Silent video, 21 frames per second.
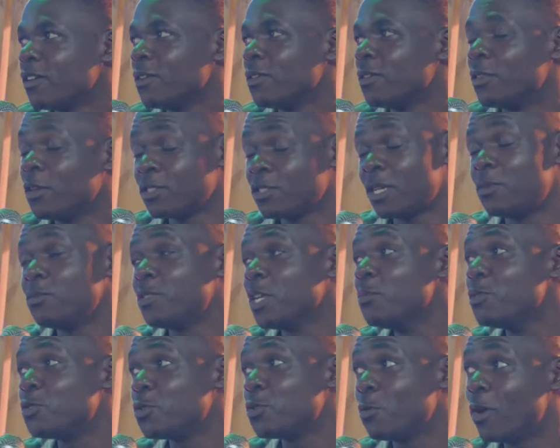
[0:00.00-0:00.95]
Though
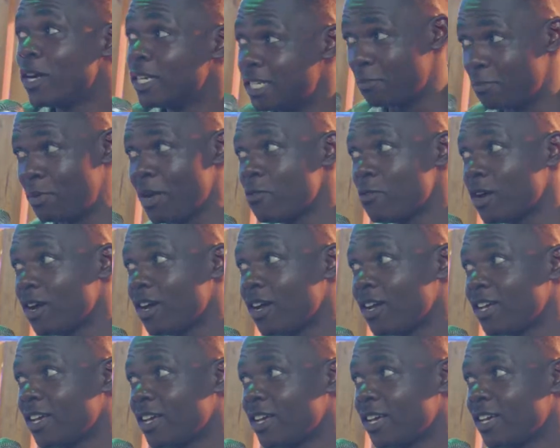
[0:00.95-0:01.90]
sometimes we want the power
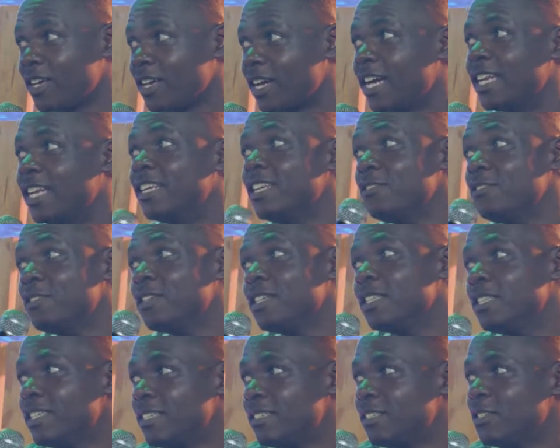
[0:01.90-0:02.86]
and
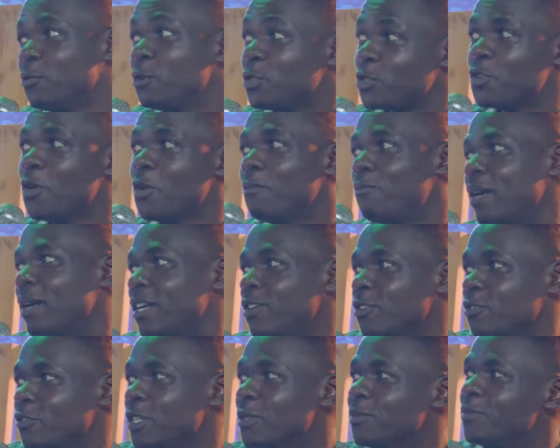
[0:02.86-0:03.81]
leaving the wisdom part
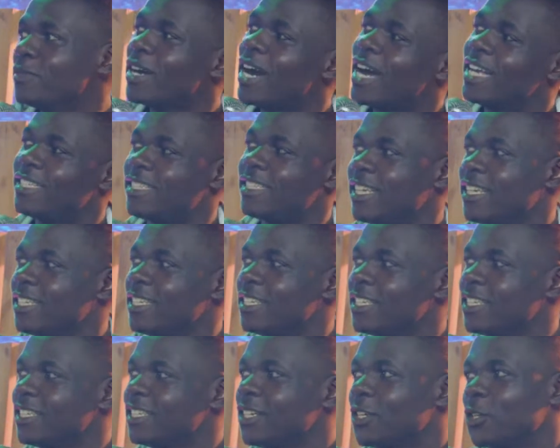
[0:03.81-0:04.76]
of him aside,
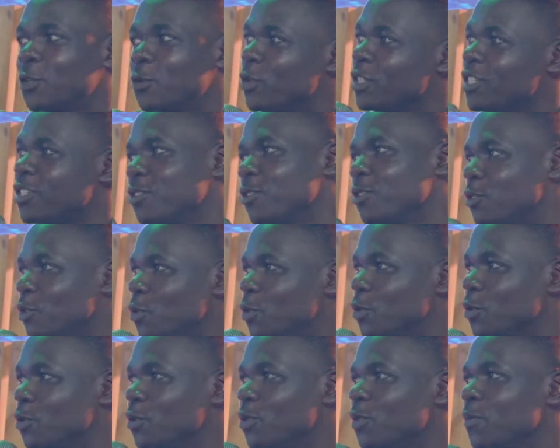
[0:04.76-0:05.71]
which is not
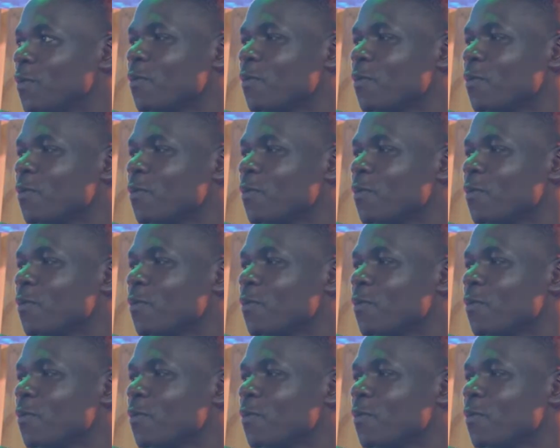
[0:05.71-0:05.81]
good.